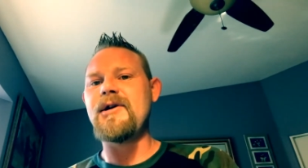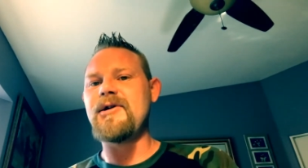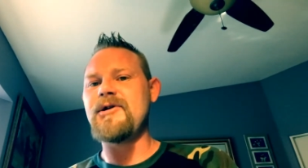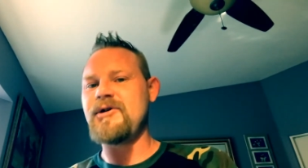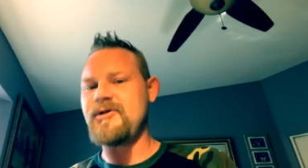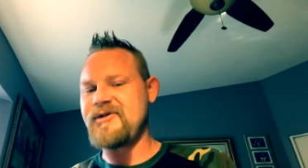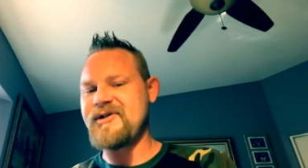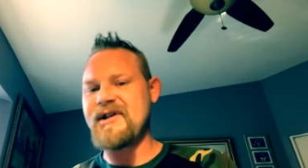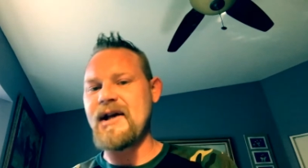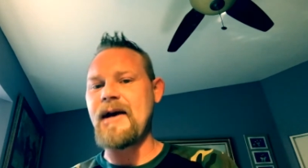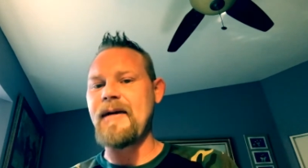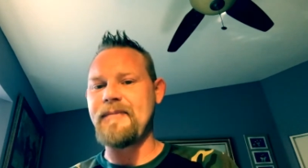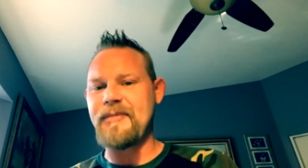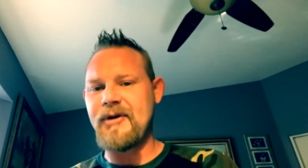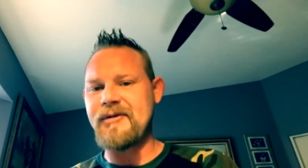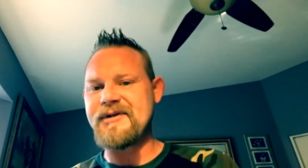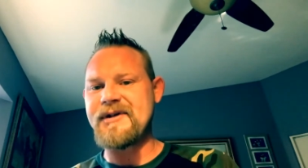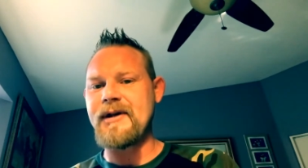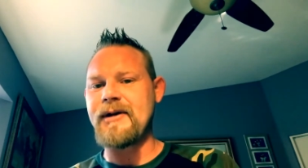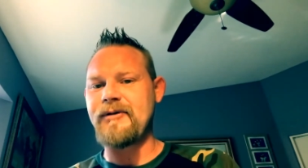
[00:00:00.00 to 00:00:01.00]
You set up
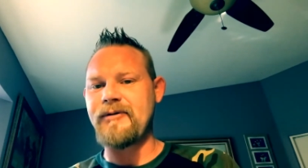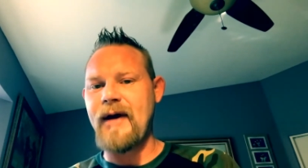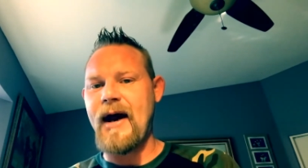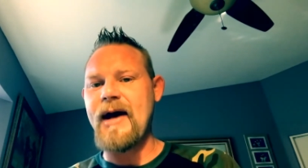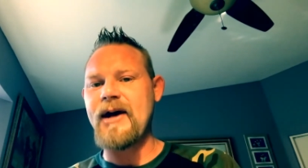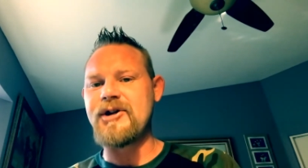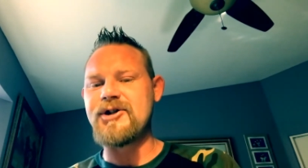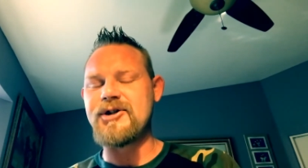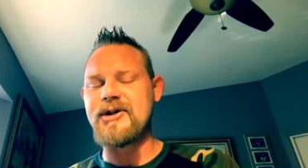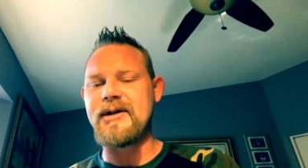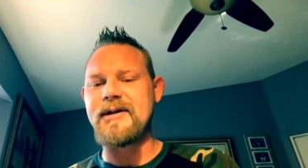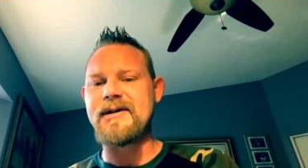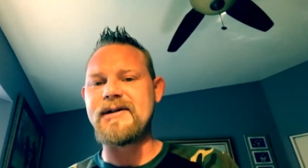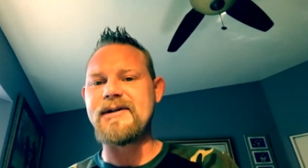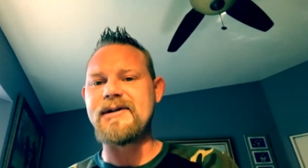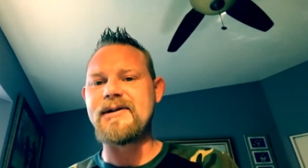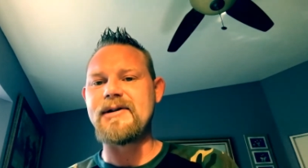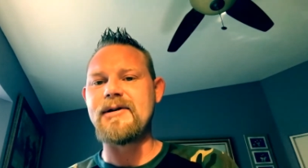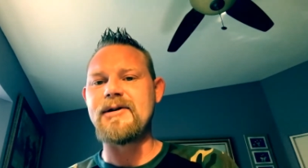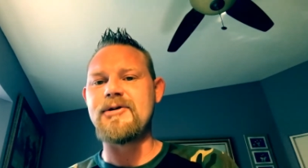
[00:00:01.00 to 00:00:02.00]
those
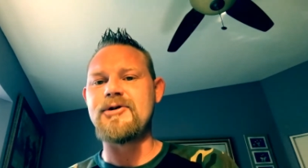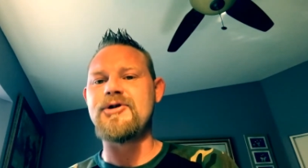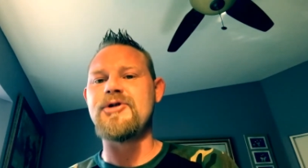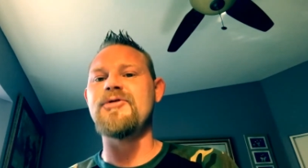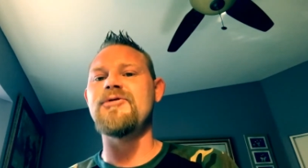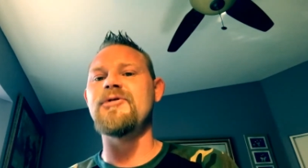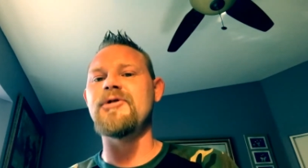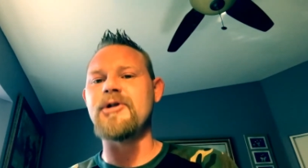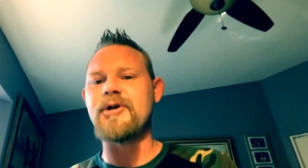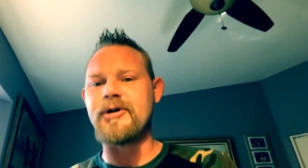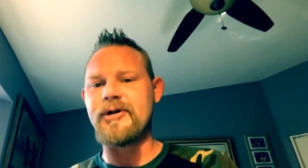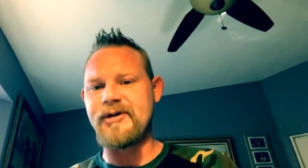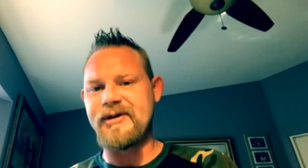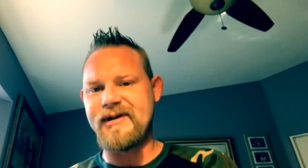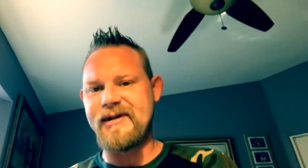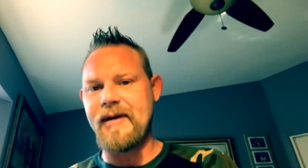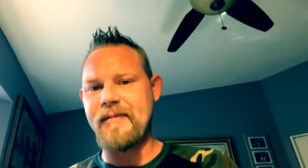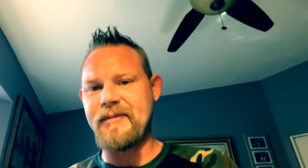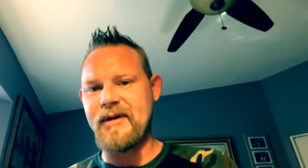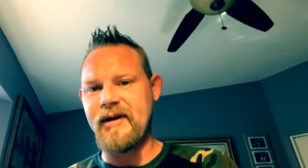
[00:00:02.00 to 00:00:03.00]
interactions to learn
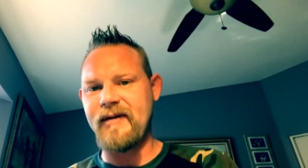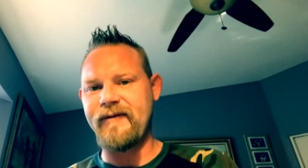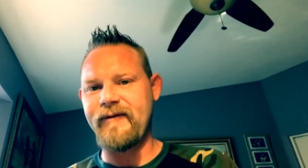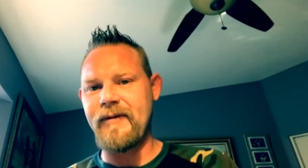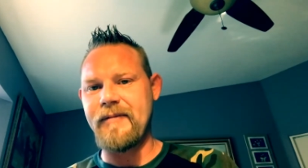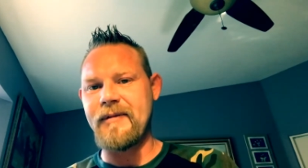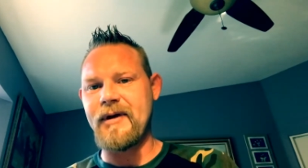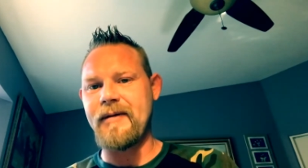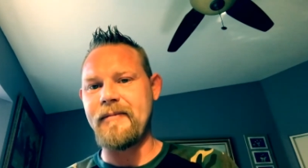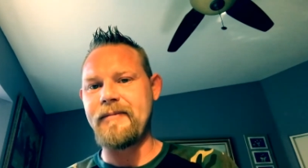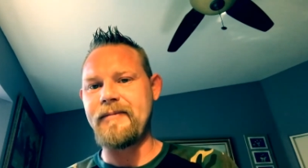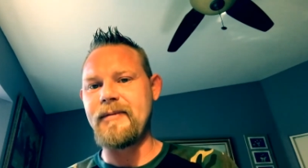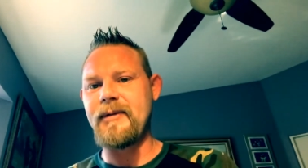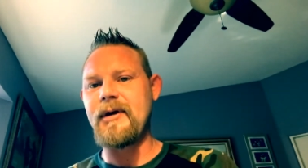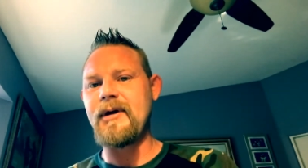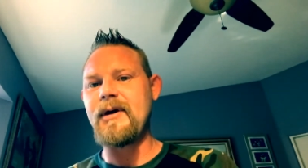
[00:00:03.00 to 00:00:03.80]
something from them.